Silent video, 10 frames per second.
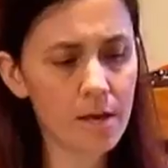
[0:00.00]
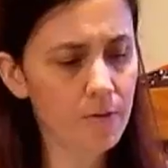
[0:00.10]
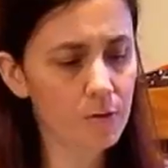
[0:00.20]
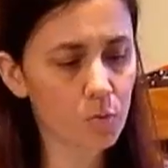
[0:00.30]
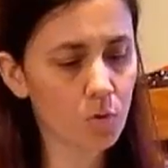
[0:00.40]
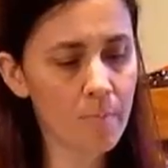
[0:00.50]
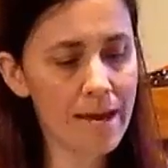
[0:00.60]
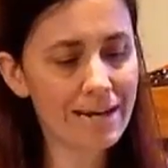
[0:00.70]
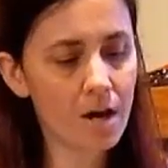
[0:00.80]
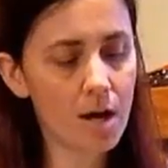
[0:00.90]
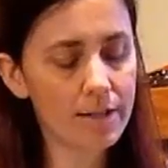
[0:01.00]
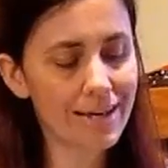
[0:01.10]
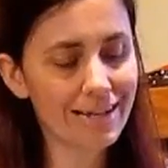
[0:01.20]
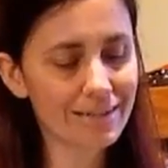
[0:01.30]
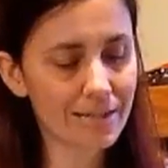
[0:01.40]
the store may not
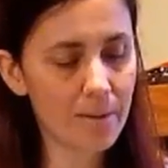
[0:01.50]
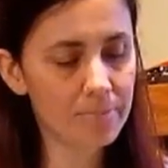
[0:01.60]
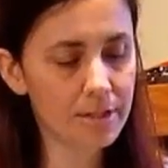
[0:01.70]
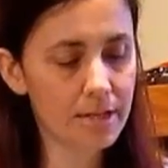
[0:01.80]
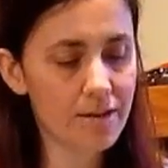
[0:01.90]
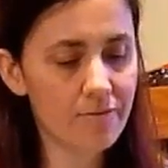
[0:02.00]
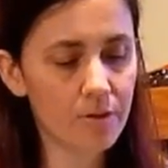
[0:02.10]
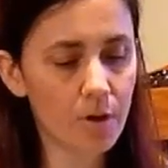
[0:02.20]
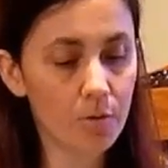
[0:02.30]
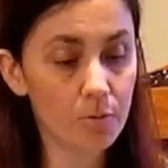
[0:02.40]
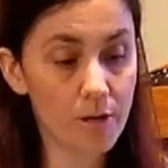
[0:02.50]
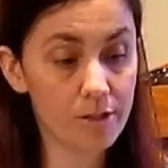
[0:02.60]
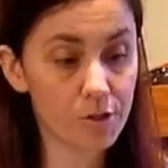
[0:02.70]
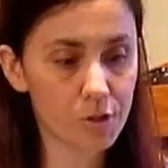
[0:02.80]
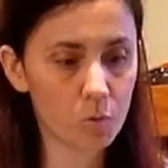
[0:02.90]
accept it, even though the
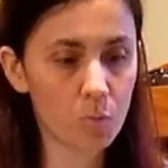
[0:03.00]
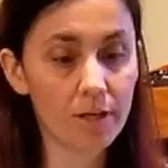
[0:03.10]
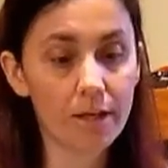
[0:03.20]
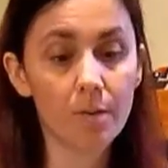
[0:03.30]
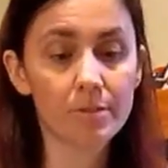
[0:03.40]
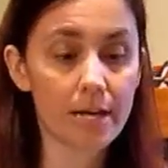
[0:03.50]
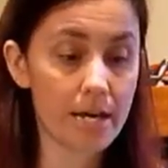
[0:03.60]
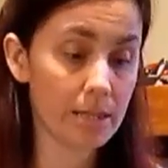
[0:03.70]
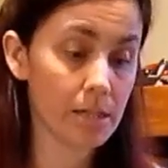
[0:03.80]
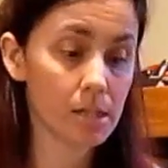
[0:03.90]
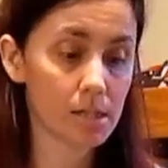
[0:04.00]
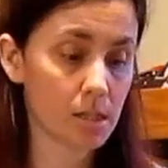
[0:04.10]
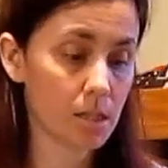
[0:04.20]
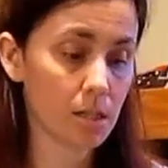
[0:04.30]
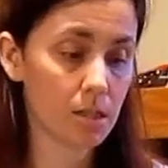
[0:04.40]
register will pick up saying
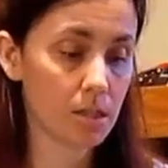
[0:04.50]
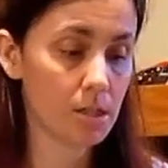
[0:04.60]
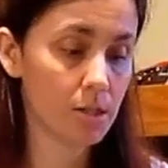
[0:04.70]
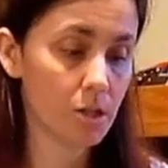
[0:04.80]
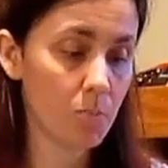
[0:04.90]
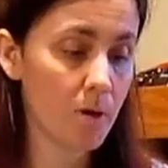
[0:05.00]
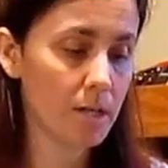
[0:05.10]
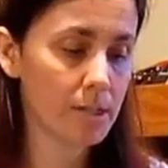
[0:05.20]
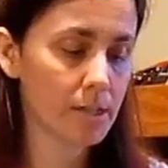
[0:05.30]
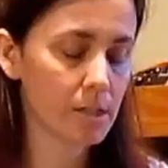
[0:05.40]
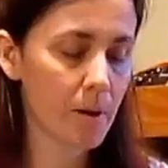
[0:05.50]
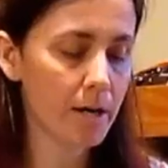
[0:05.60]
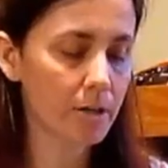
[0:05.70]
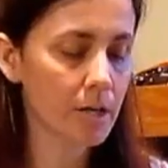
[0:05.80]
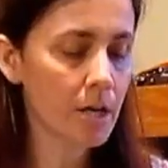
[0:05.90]
this coupon is
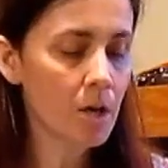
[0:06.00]
expired.